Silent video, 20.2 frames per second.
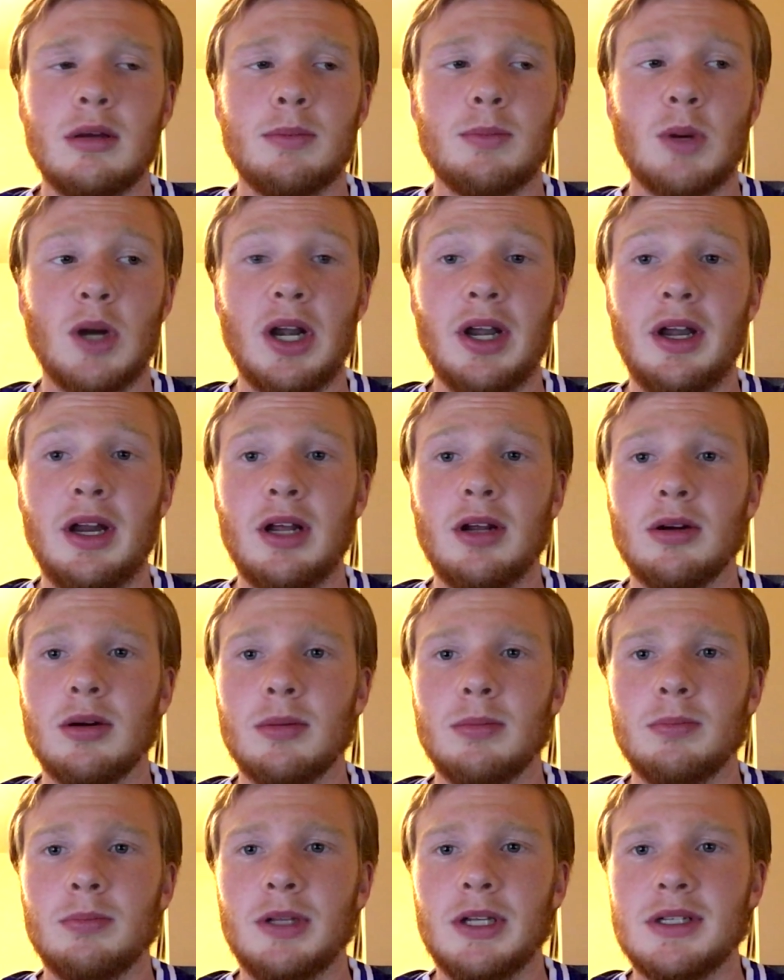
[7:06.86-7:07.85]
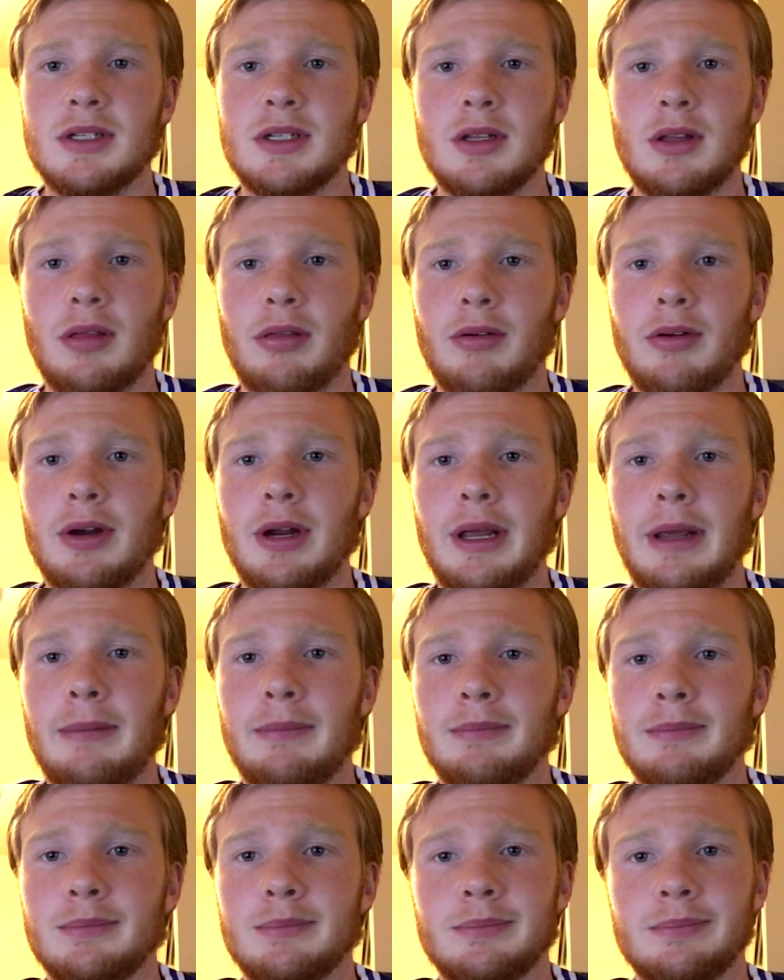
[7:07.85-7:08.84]
Brandon Ingram plays at the 3.
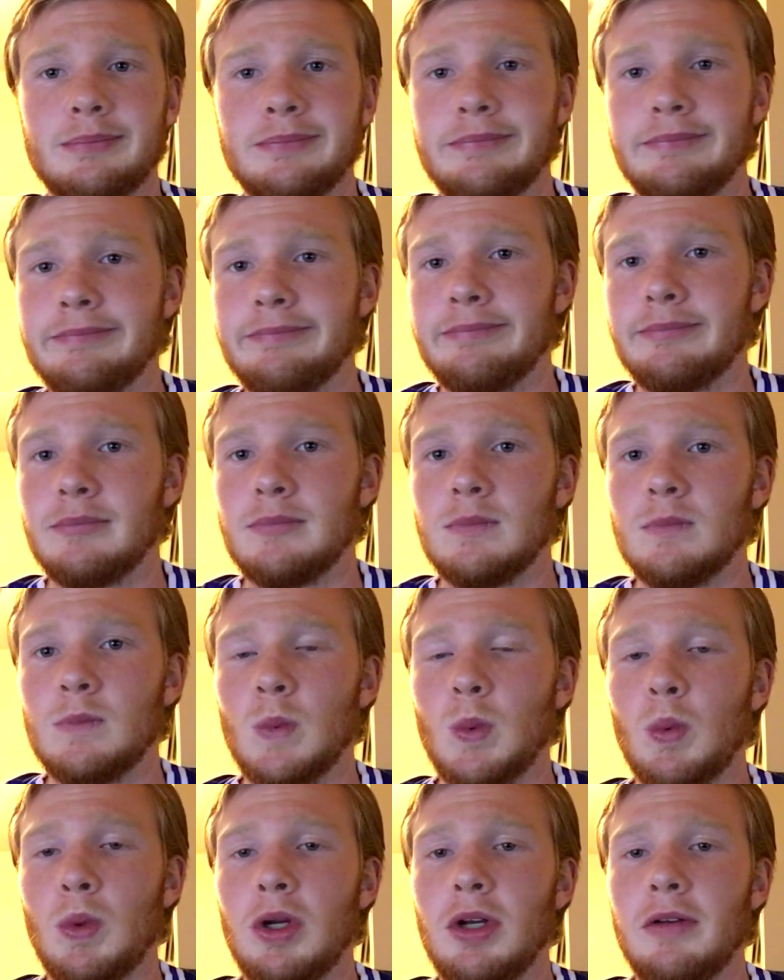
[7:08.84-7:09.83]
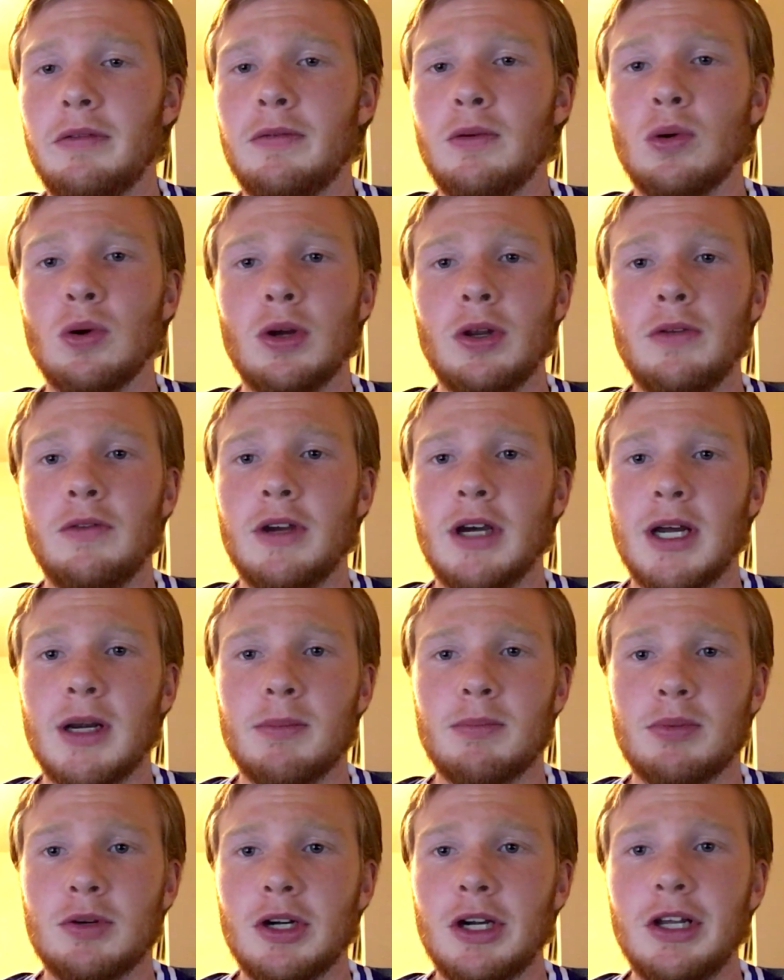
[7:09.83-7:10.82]
1-4, you've got a
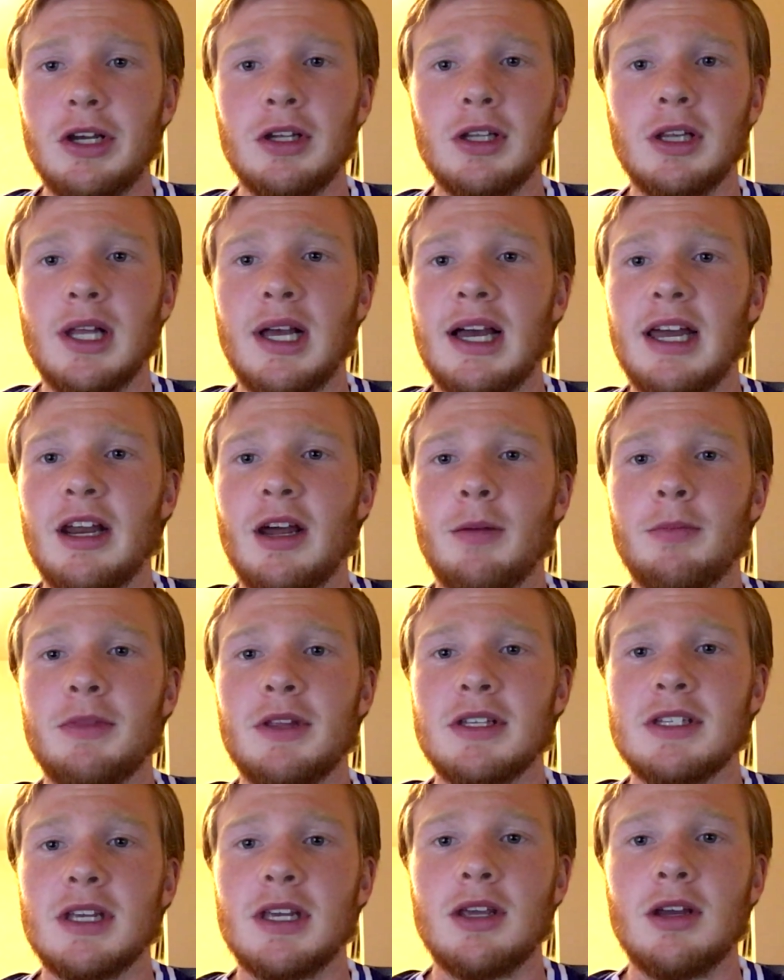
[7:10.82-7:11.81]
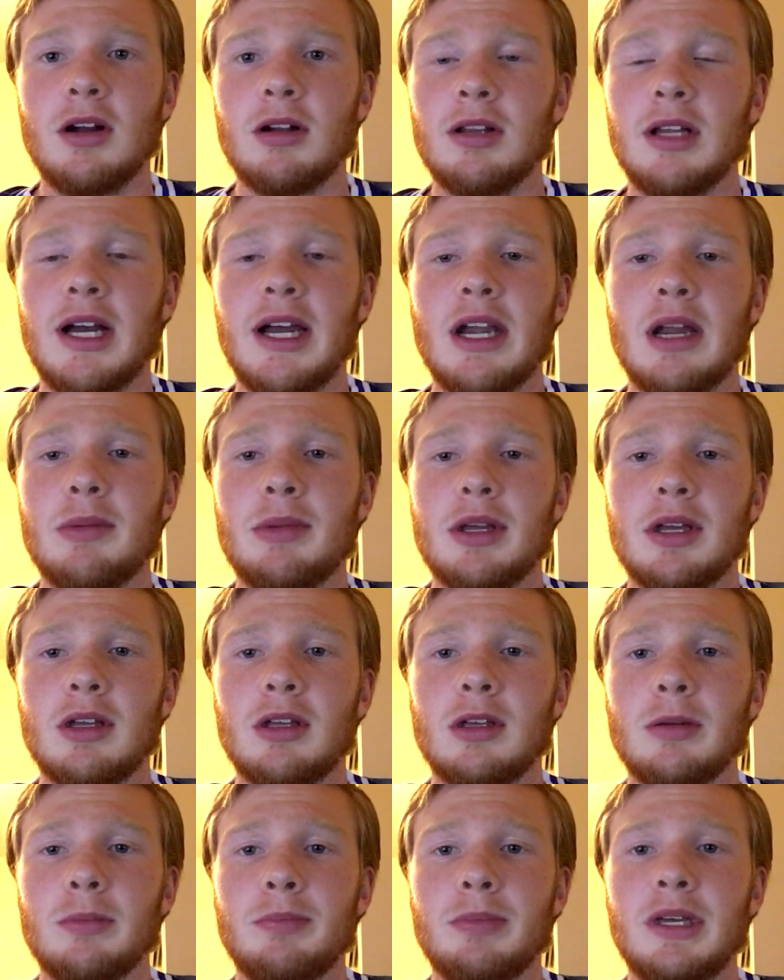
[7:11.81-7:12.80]
pretty good lineup that's a young lineup that
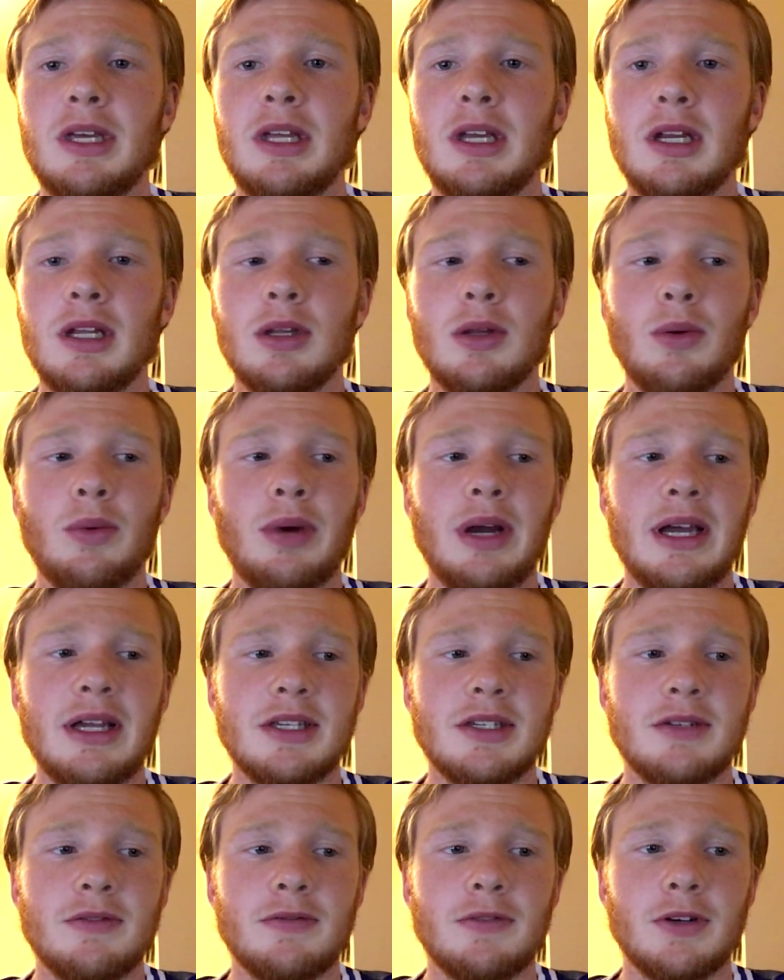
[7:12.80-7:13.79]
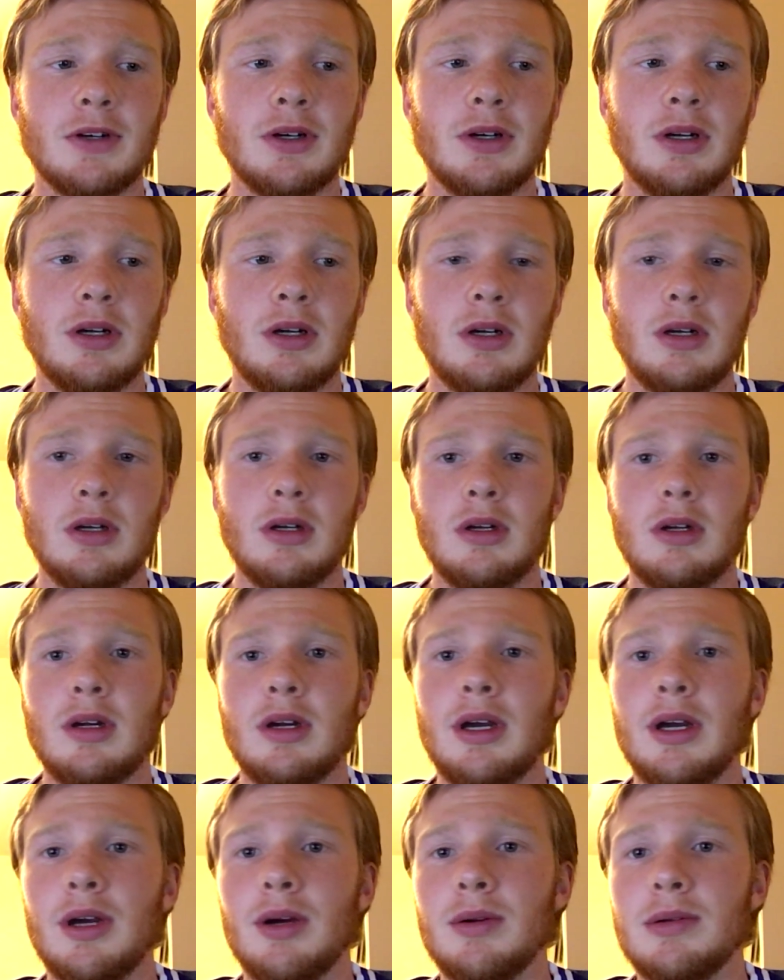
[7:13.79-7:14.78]
can compete in the West for,
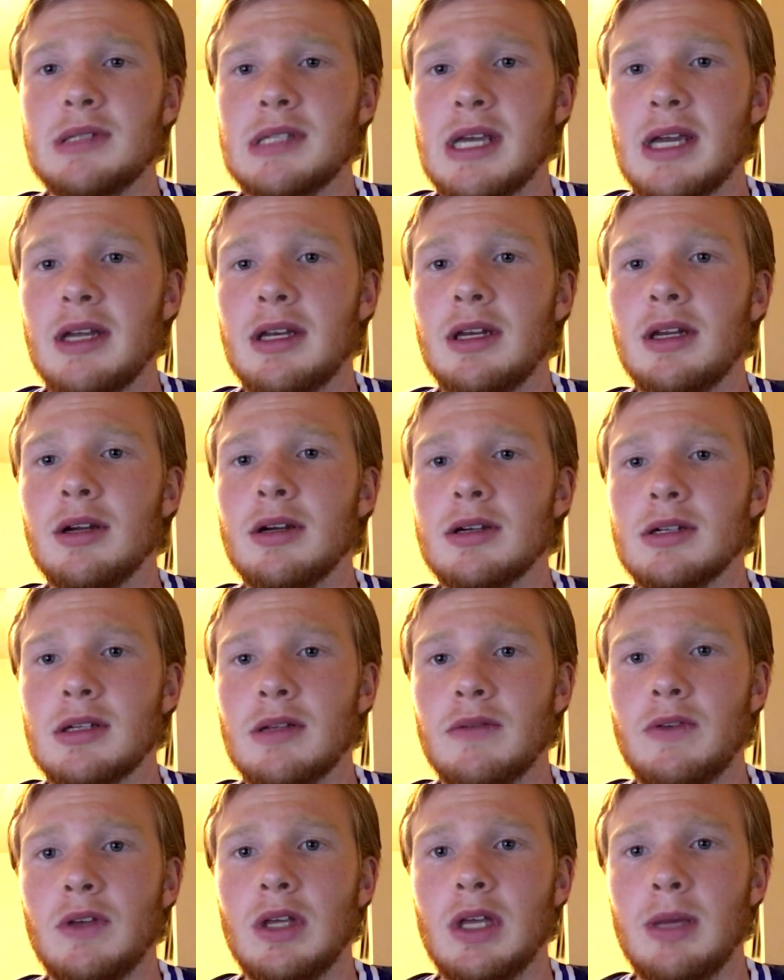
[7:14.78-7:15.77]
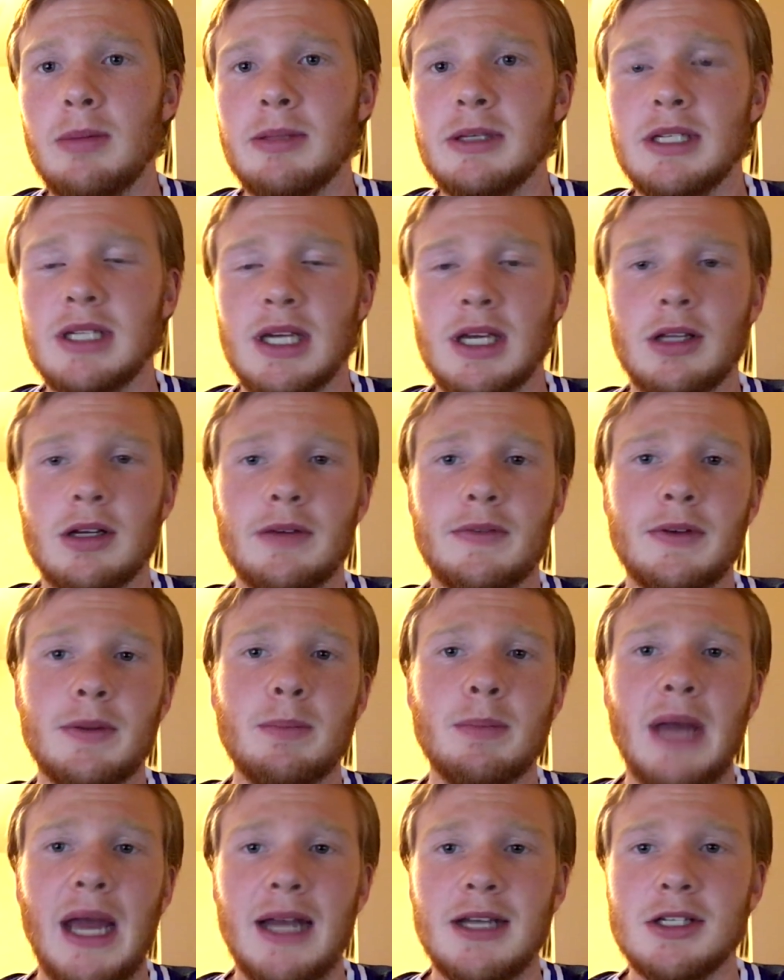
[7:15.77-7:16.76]
10 years if you keep it together, if it
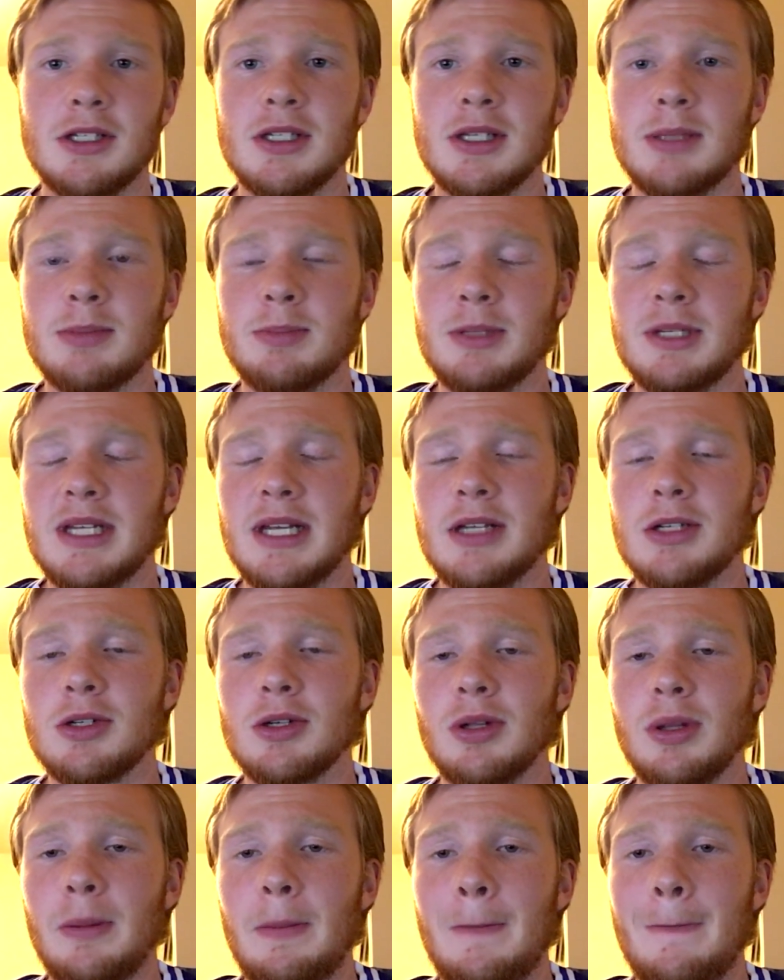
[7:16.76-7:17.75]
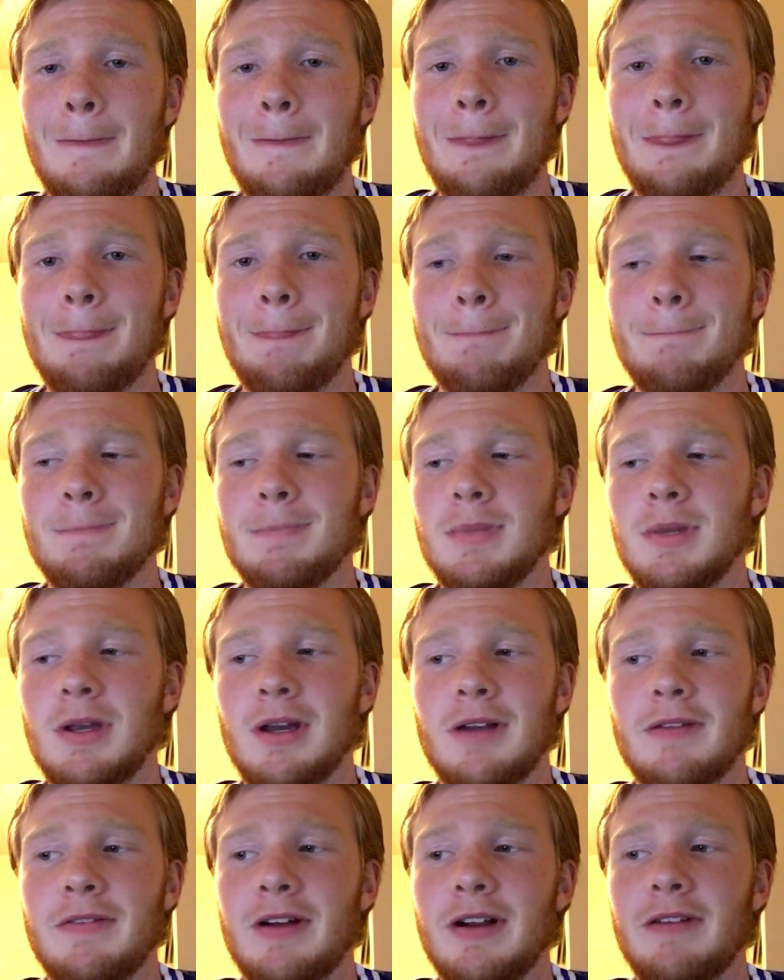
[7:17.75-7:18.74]
matches its potential. You
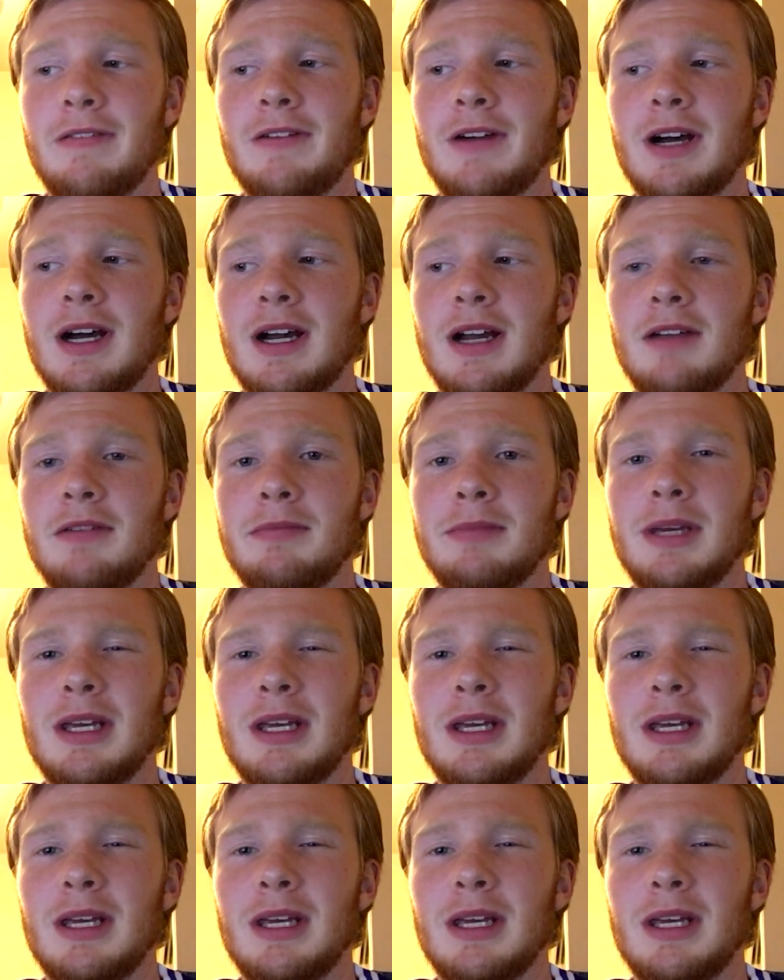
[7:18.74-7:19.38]
got to find a 5.